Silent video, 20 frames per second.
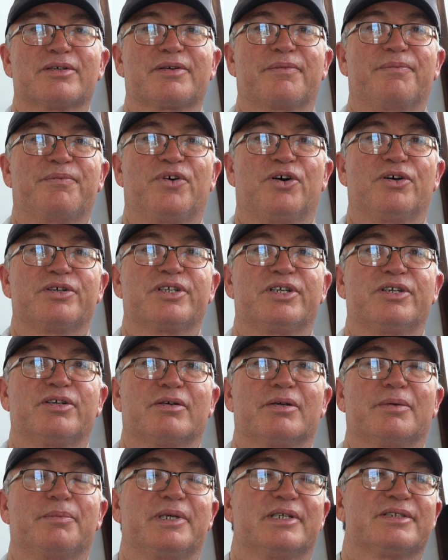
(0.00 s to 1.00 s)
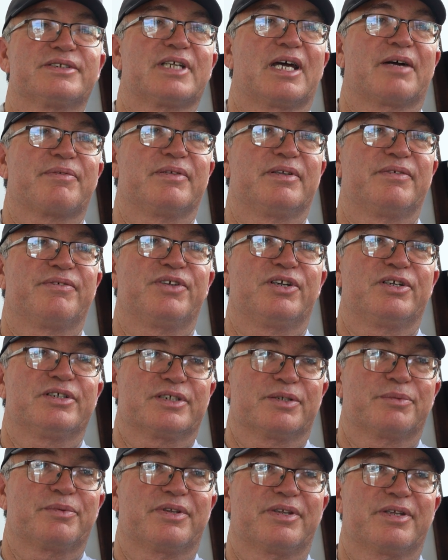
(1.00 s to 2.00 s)
looking forward to doing a bit of stuff in the
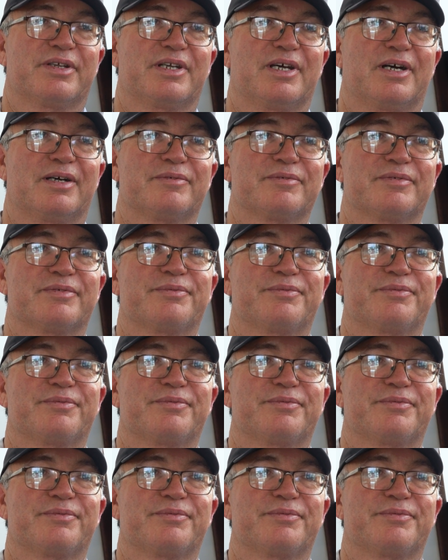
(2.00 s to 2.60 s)
future with you, Dave.